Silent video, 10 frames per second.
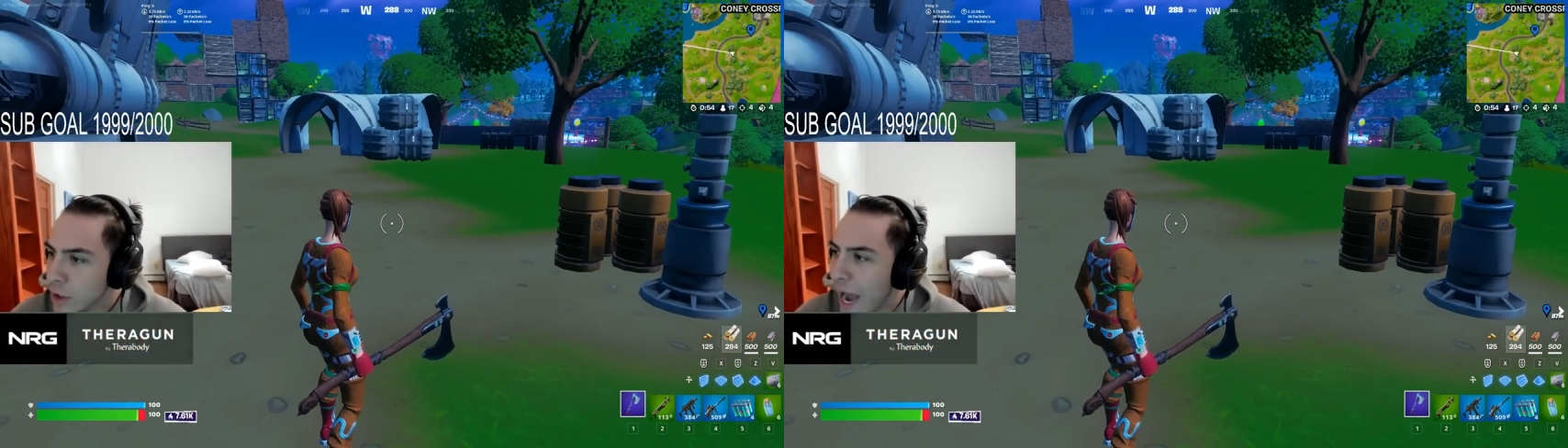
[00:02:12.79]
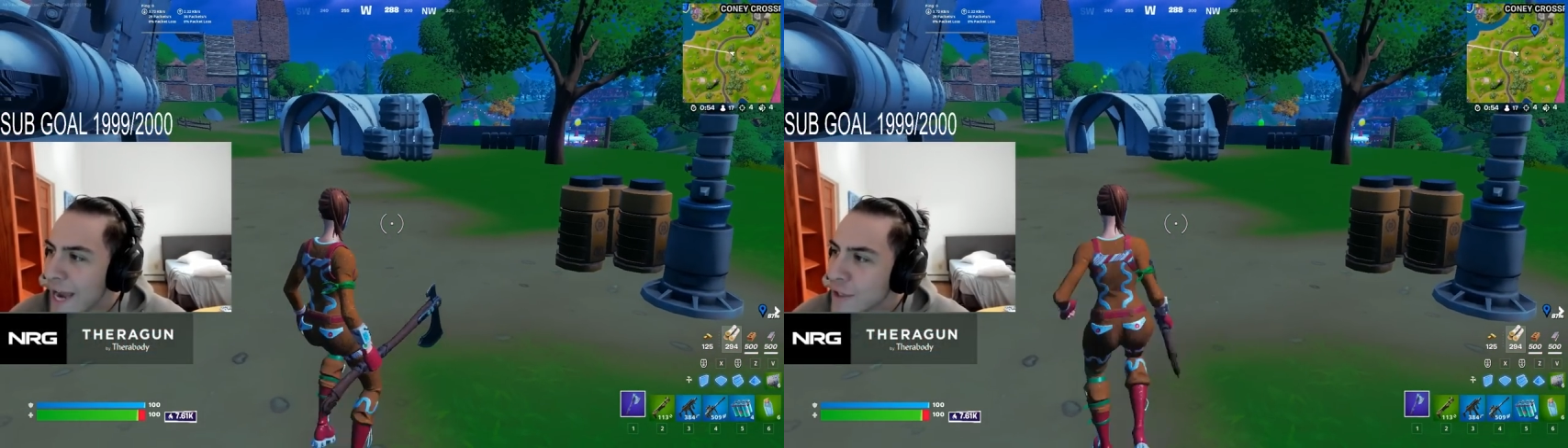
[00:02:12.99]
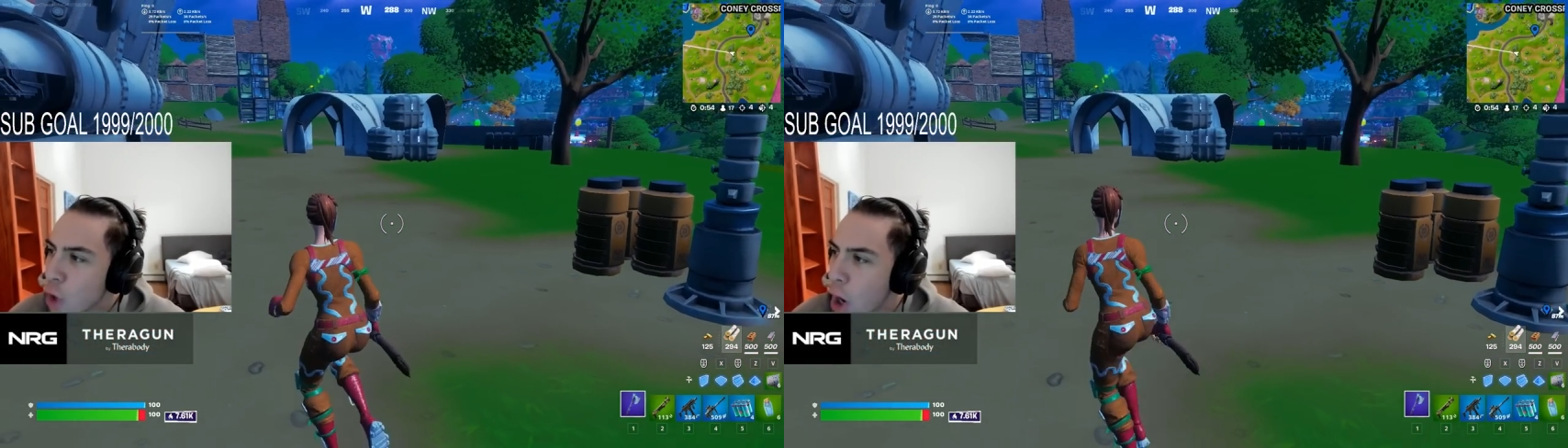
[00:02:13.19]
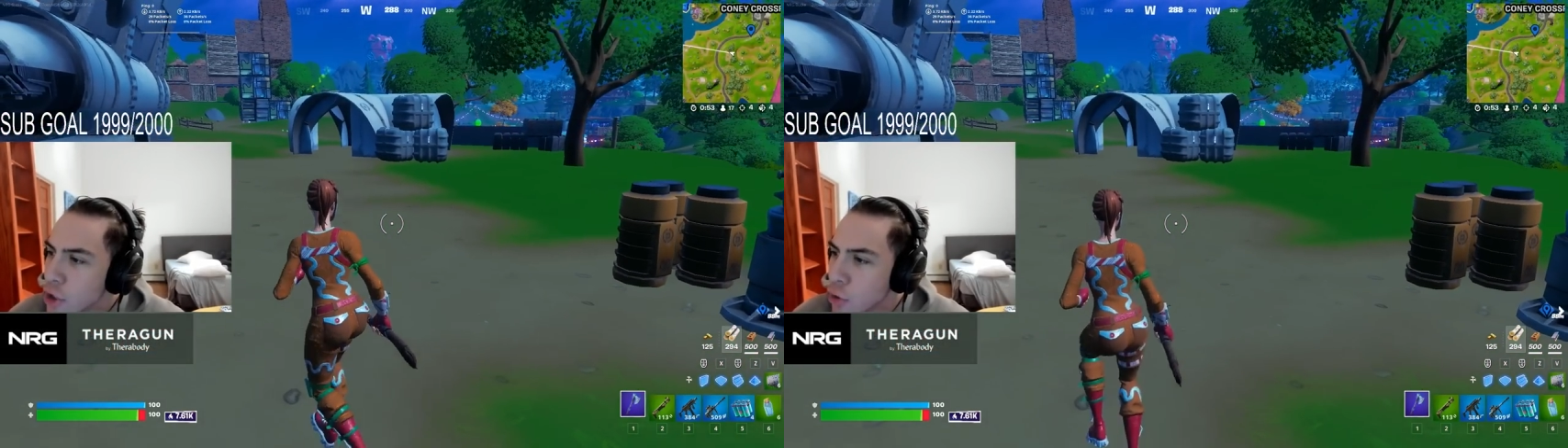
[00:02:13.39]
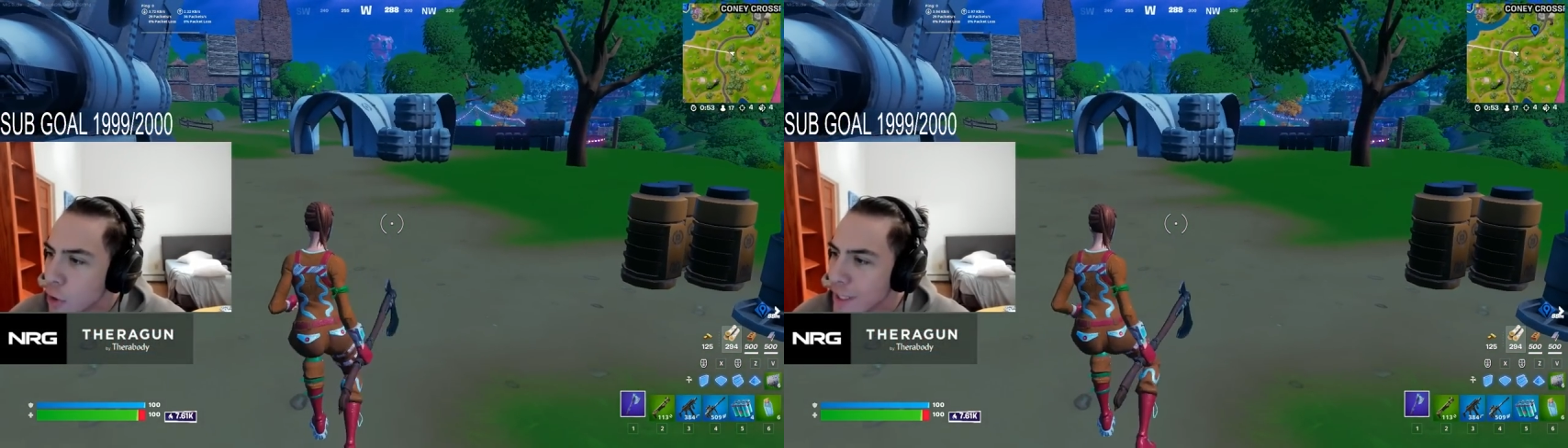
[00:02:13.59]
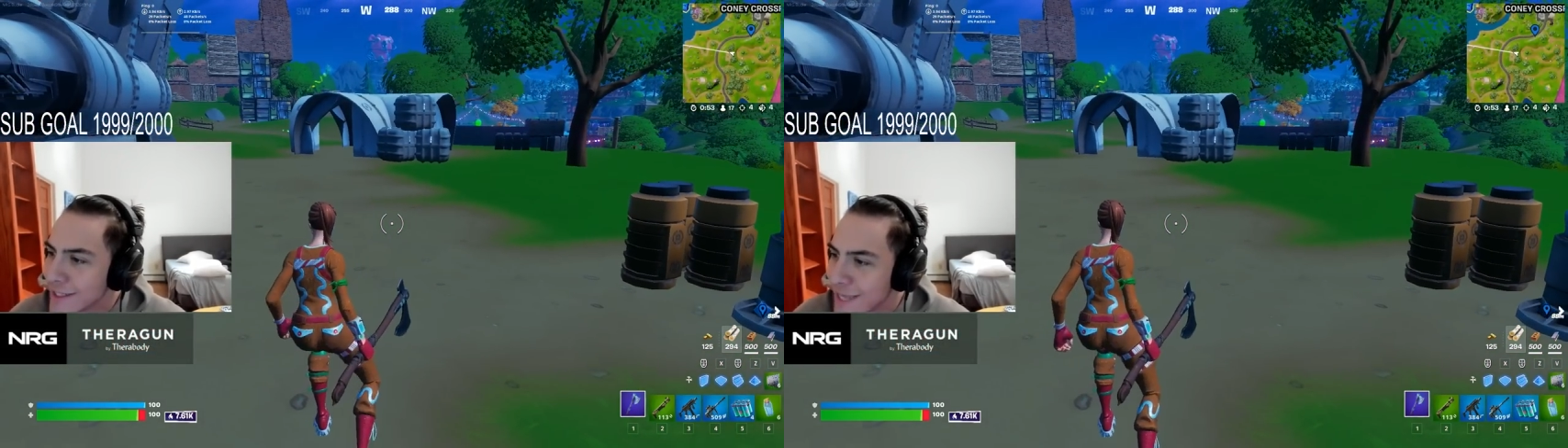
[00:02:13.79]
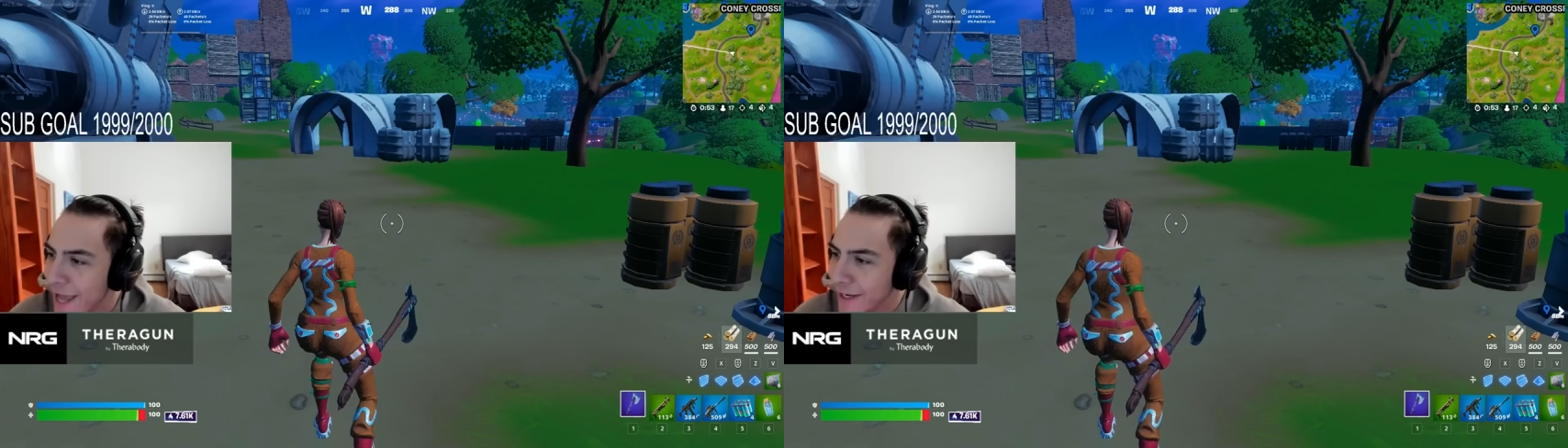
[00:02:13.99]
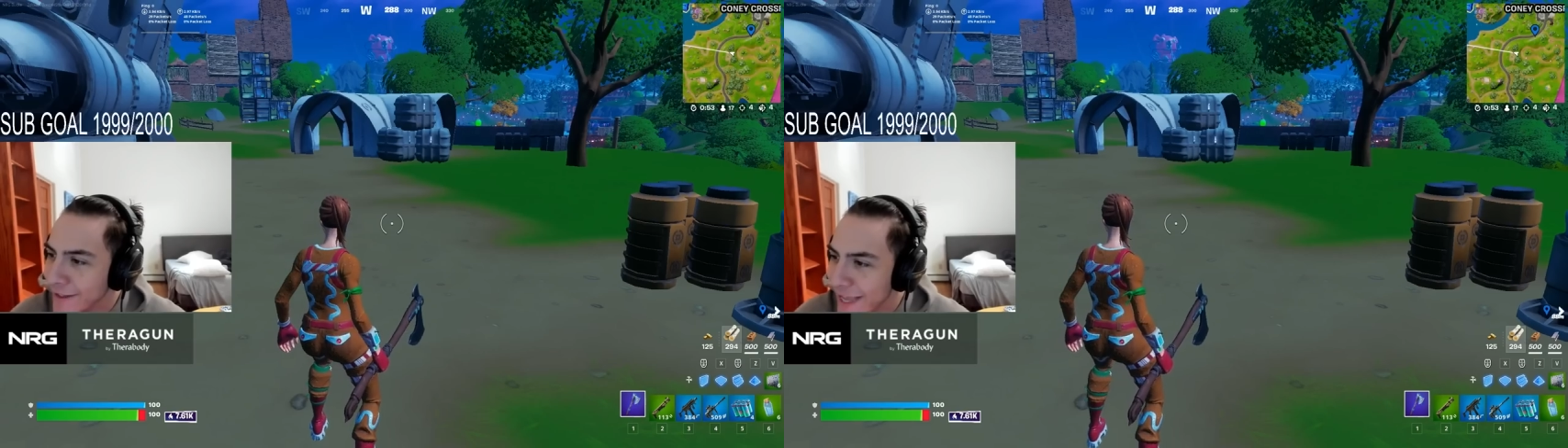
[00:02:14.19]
I thought you were in a tent.